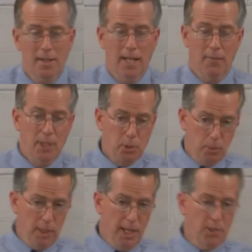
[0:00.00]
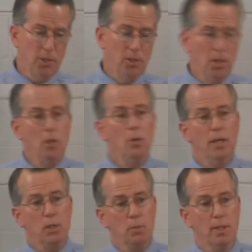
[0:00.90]
And if He's predestined you,
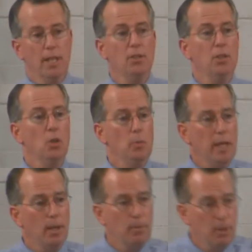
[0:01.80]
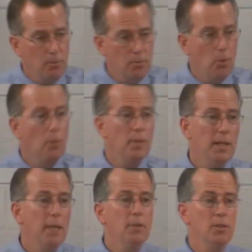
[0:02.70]
He's predestined you to become conformed to
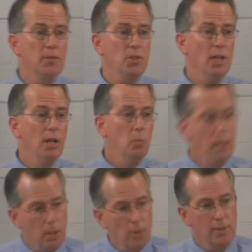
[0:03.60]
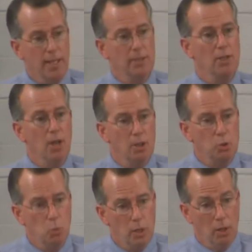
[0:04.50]
the image of His Son. We know that that's
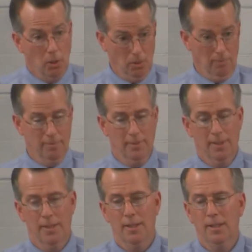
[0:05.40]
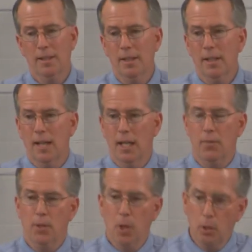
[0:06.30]
God's will. And
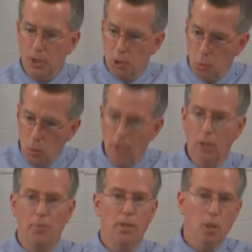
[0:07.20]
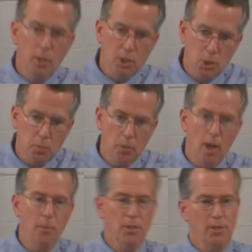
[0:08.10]
if you know it's His will, if you know it's His
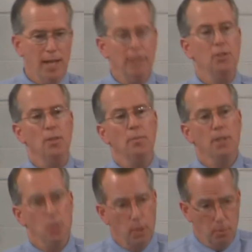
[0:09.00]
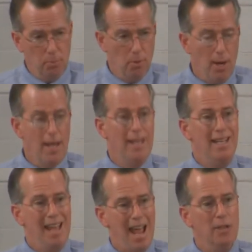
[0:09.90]
promise, that's something you can pray
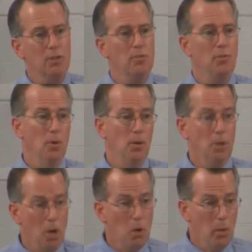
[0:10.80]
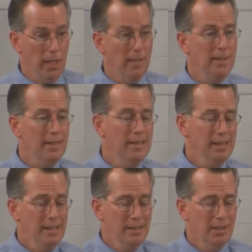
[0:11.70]
and ask for, knowing
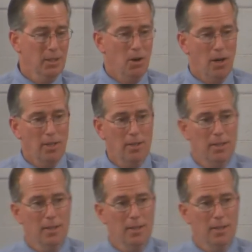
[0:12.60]
that God